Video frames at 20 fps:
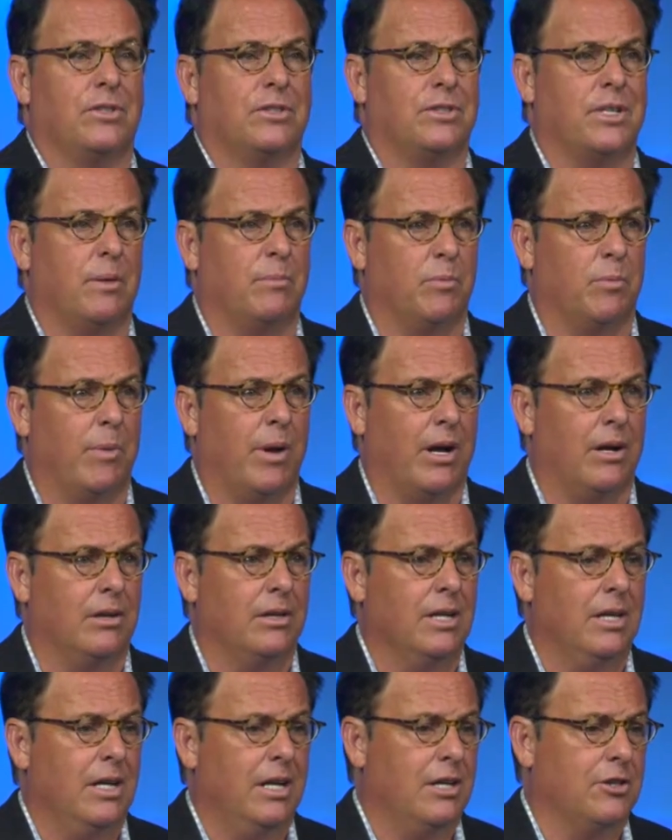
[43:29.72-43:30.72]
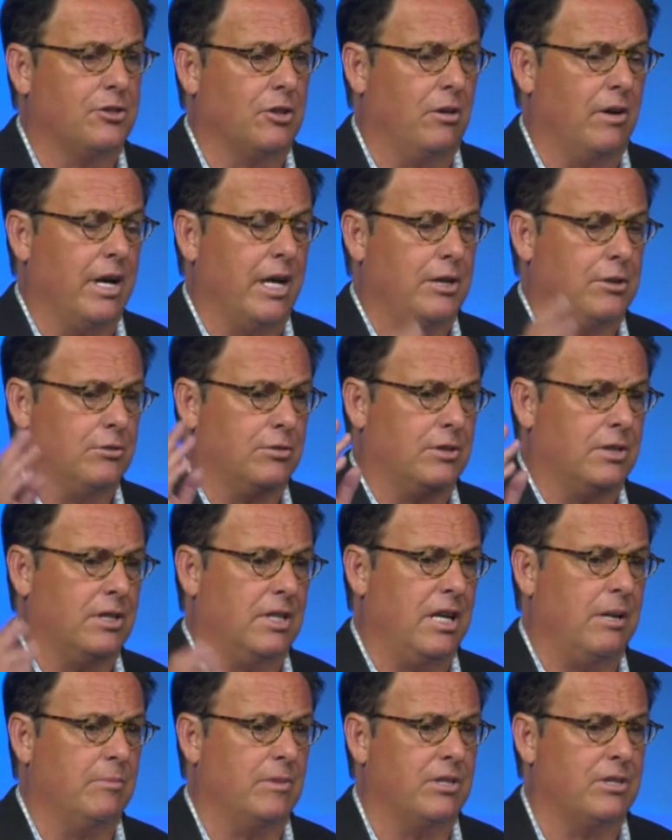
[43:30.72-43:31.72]
the Temple Mount, and saw angels and
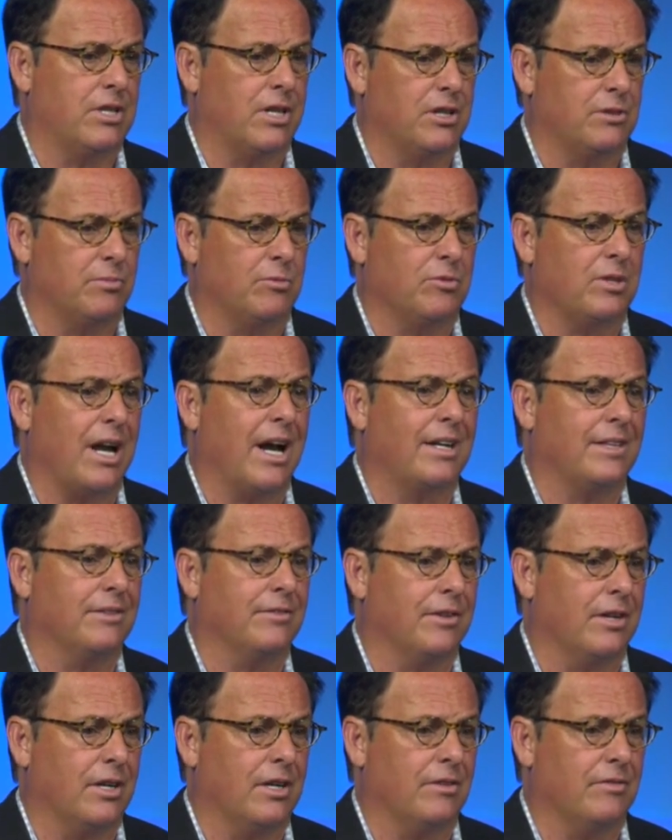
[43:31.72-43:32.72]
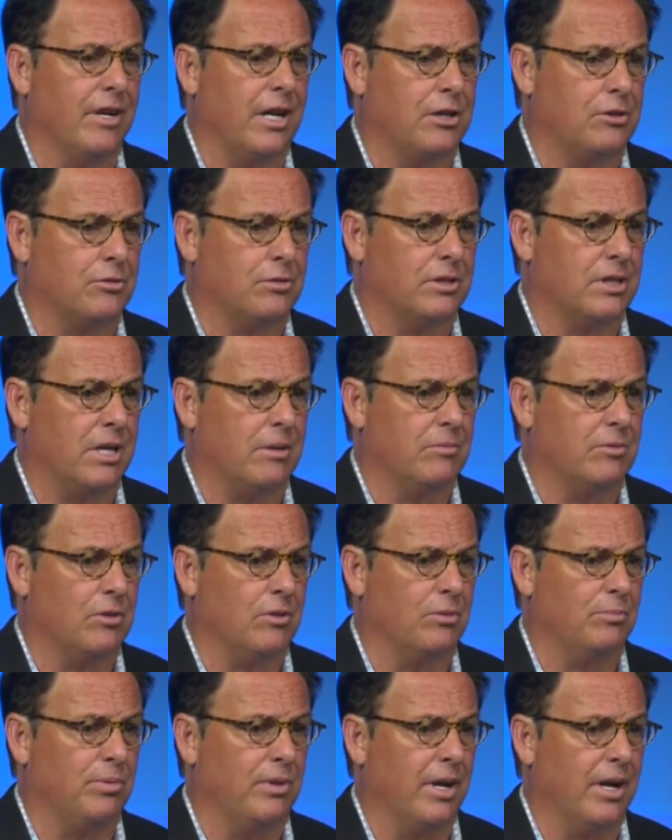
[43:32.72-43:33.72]
demons. Said it's the most active area of angels and demons on
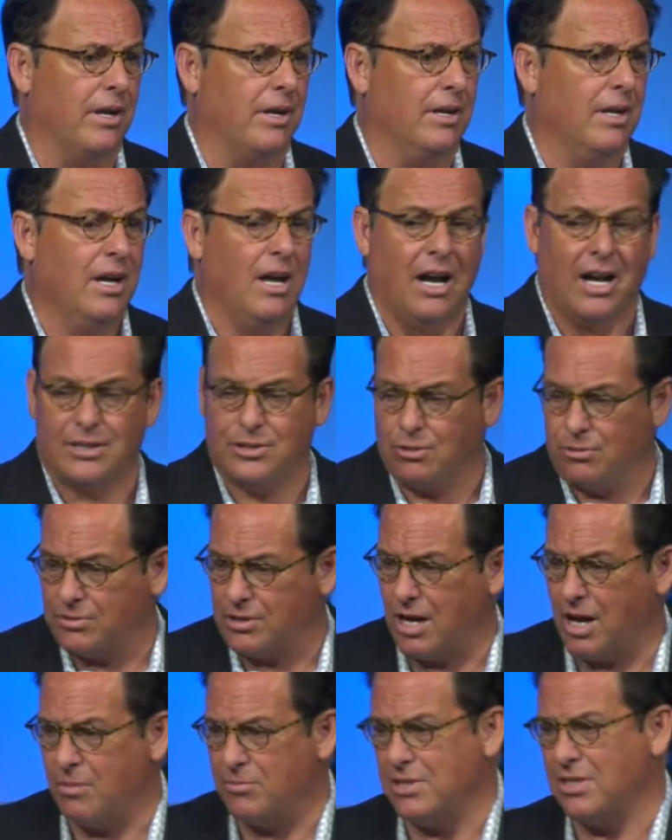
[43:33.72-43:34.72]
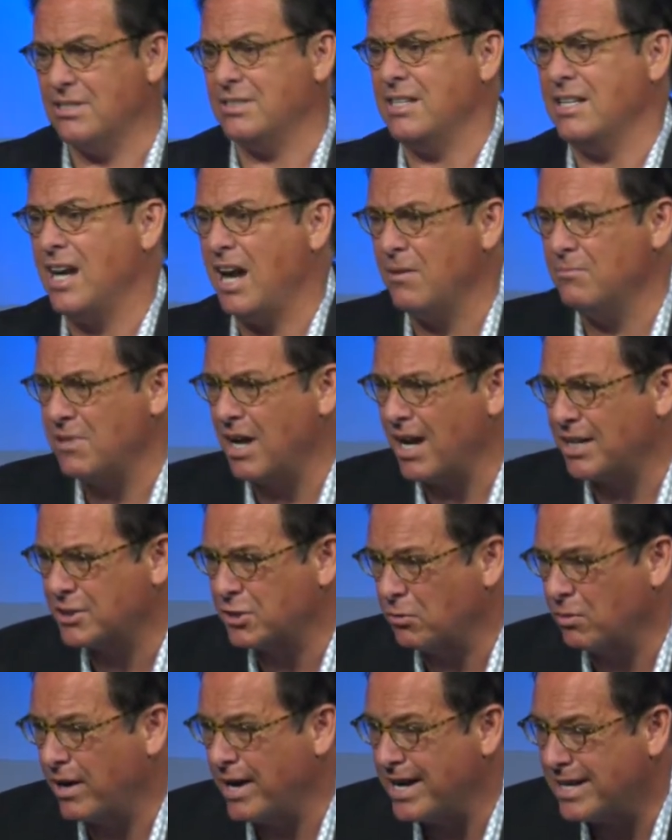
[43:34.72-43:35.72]
the planet. I told Tom, I said, see, I'm not
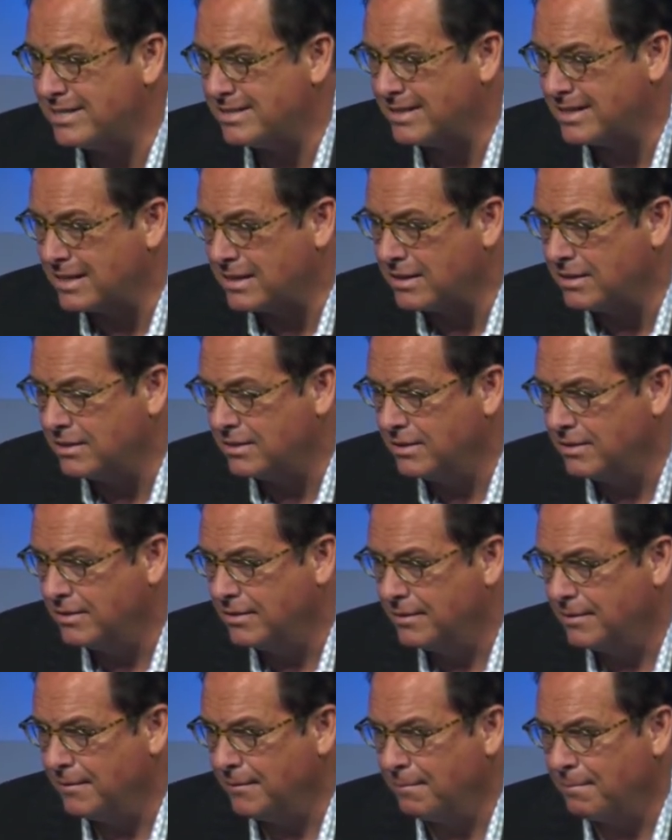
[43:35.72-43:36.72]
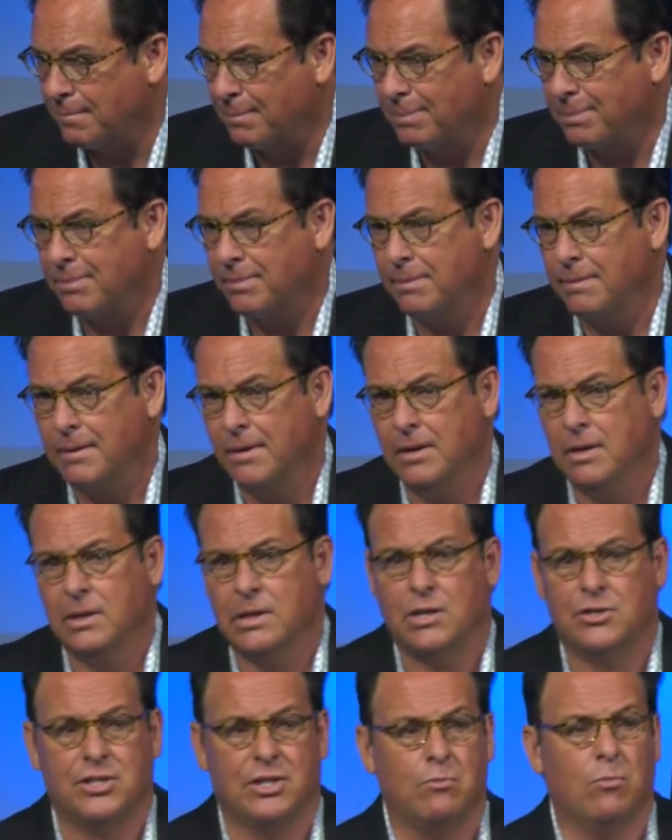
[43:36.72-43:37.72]
crazy.
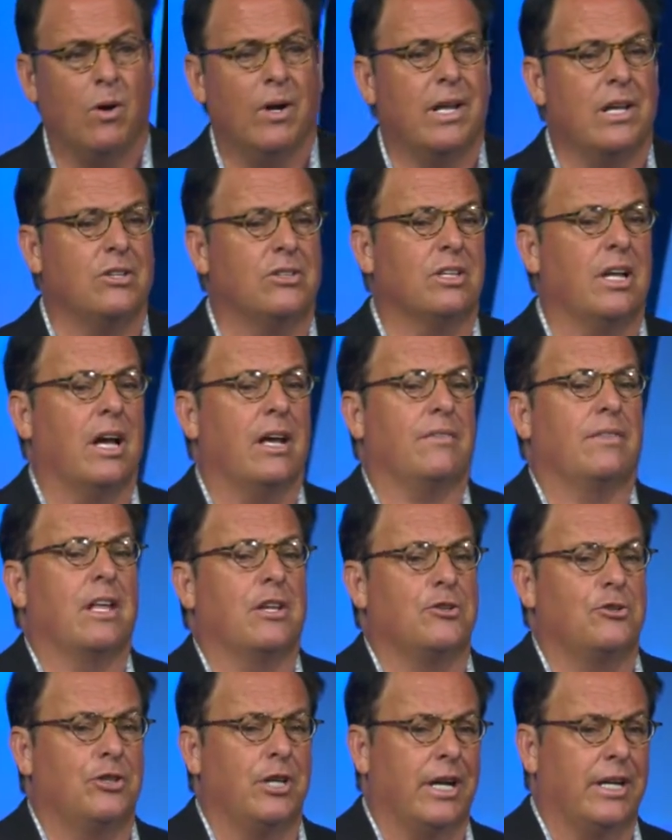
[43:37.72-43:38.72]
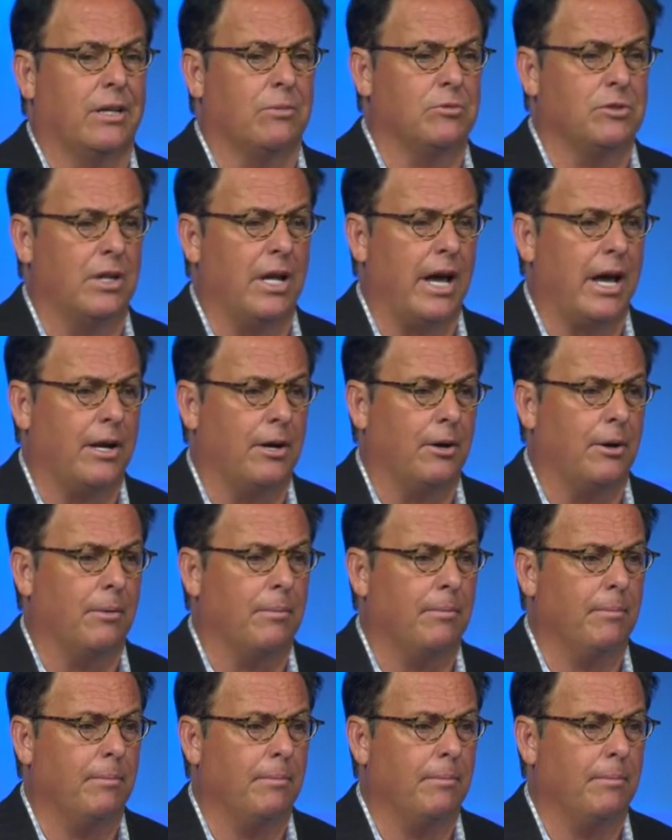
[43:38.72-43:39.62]
Now, see, what is that? That's Jacob's ladder.